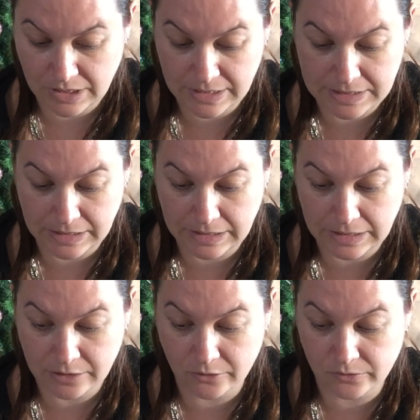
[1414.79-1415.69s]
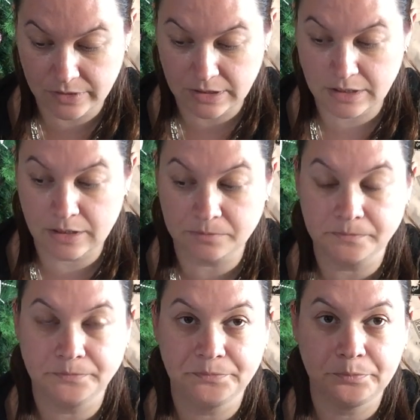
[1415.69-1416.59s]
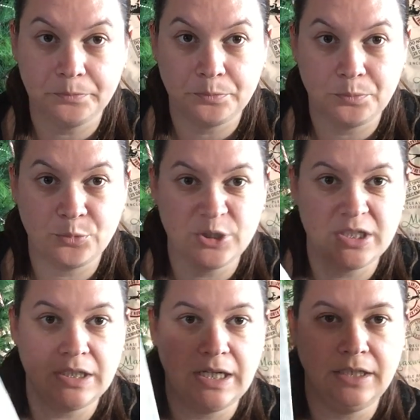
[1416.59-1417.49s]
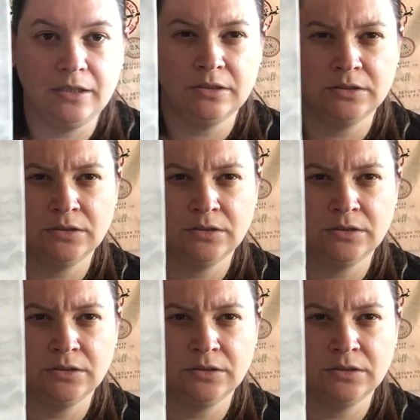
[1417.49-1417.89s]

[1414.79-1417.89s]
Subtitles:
18 count printed Ada.